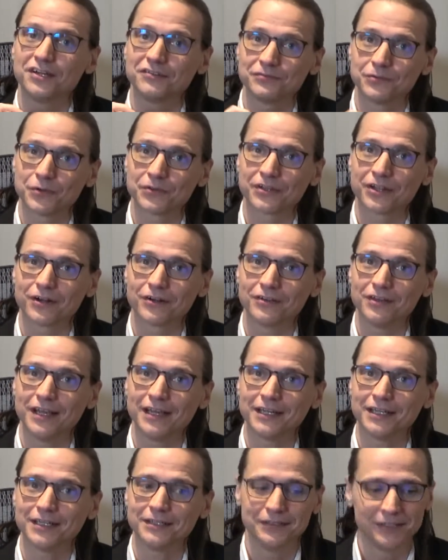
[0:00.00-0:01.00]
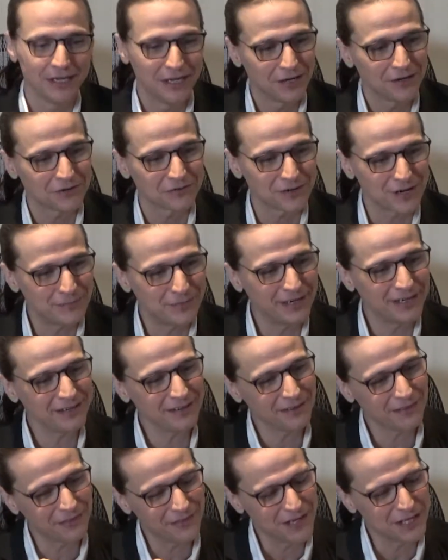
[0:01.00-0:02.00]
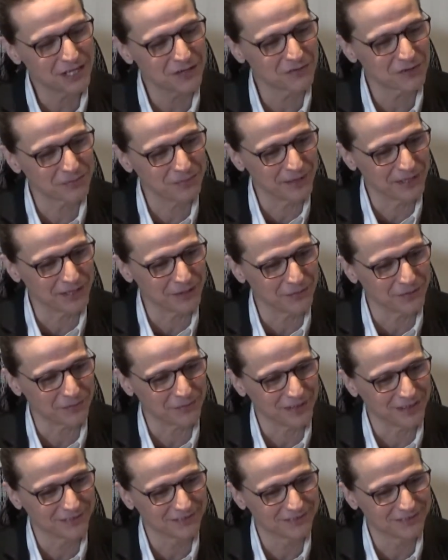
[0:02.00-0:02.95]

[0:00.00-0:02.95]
of North Carolina. Rabbi, thank you for speaking with me.